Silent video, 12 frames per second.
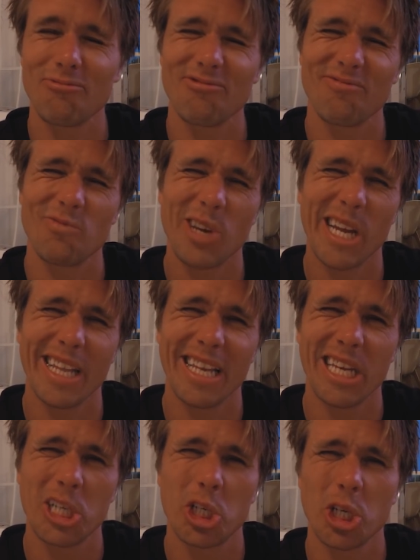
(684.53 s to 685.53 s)

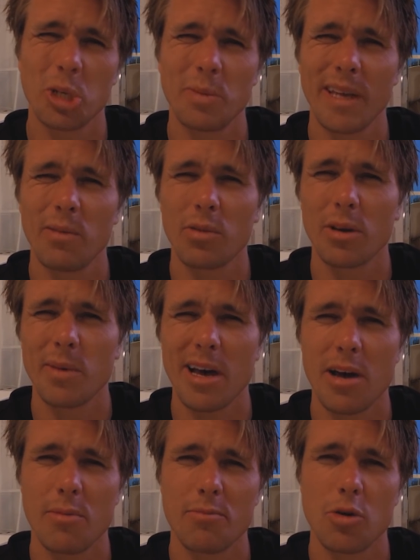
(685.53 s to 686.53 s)
really should be, what
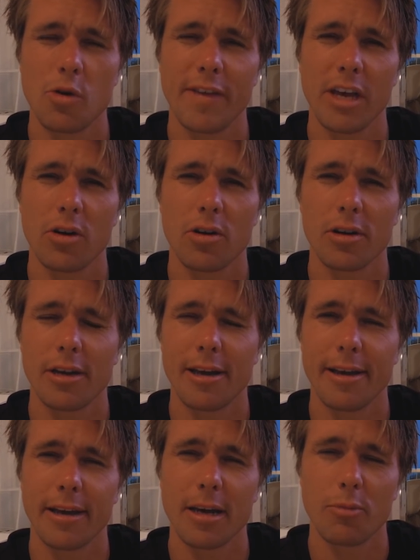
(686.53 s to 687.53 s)
about a movie or
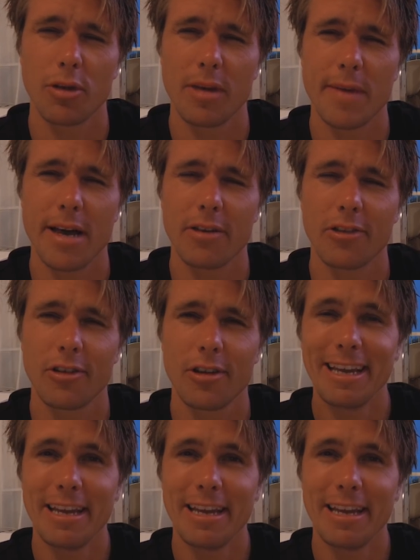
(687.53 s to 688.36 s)
like a couple emails?